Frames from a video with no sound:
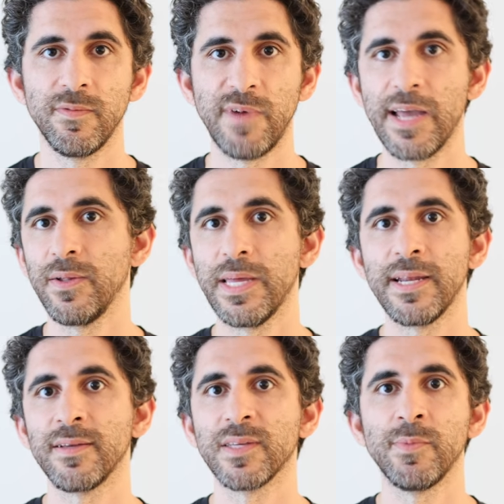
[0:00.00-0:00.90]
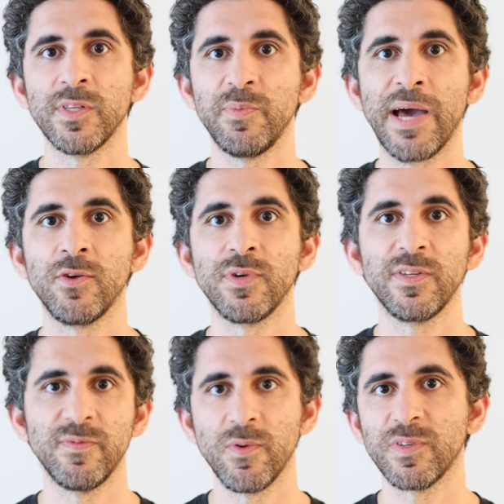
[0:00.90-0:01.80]
violating someone's
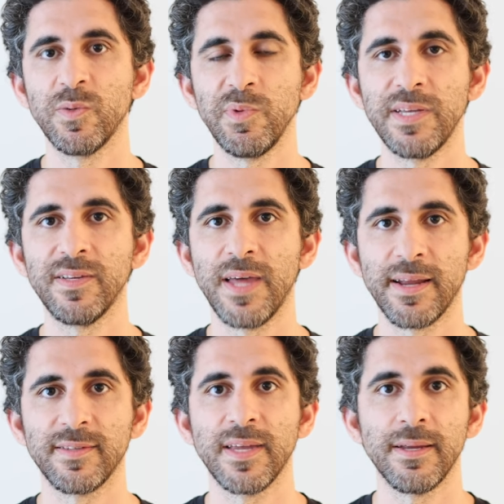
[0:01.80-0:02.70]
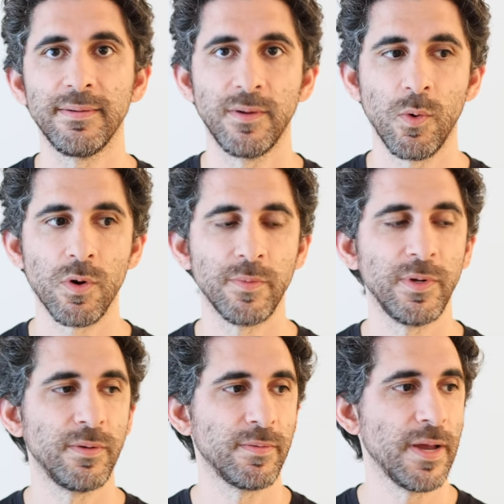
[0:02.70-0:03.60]
boundaries forcibly to that extent.
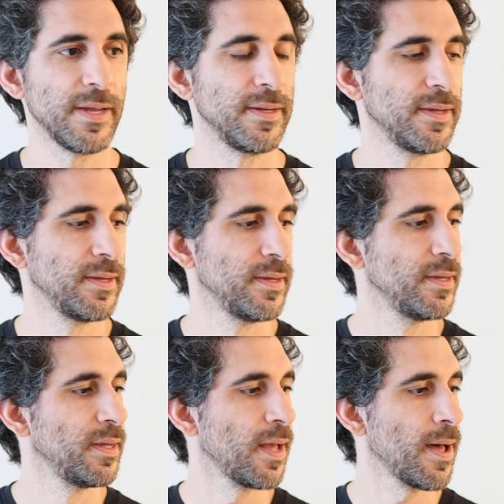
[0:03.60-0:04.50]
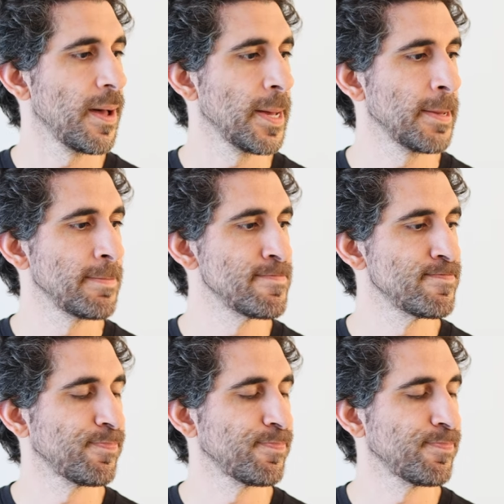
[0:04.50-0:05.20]
Horrible, right? Um,